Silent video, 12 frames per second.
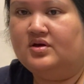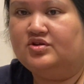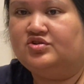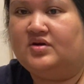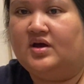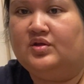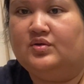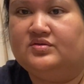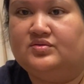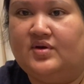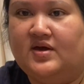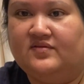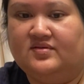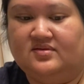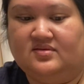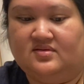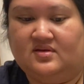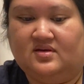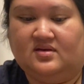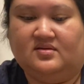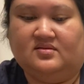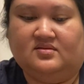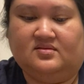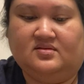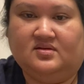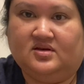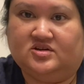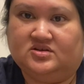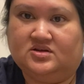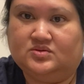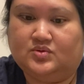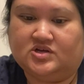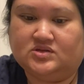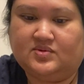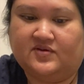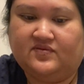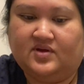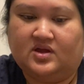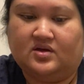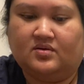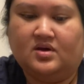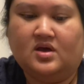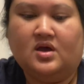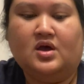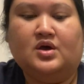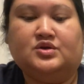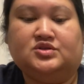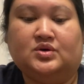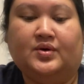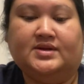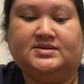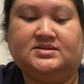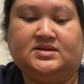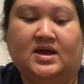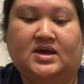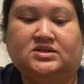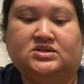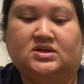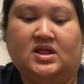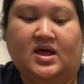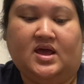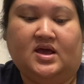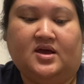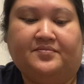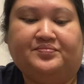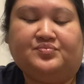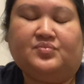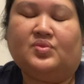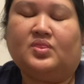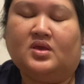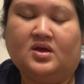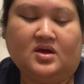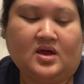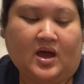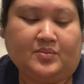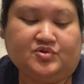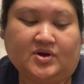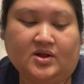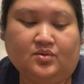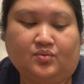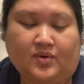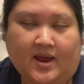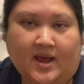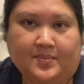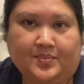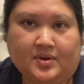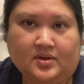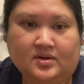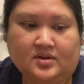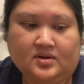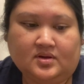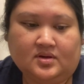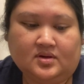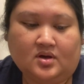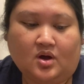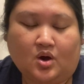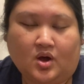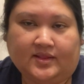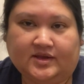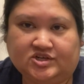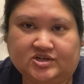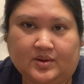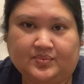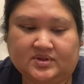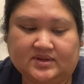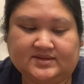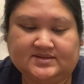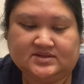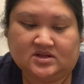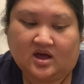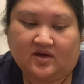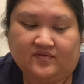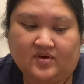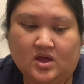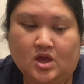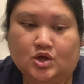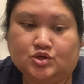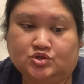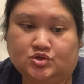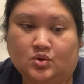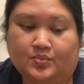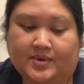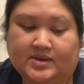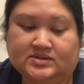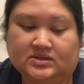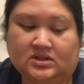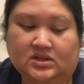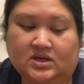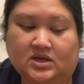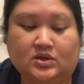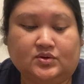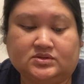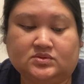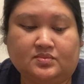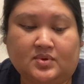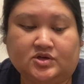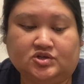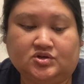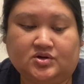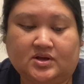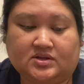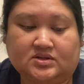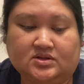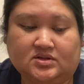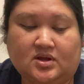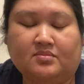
try and do this way, Avis and see. Just watching my video. So it's say to like, I'm trying to wrap all these shaped stuff. So basically you just measure and not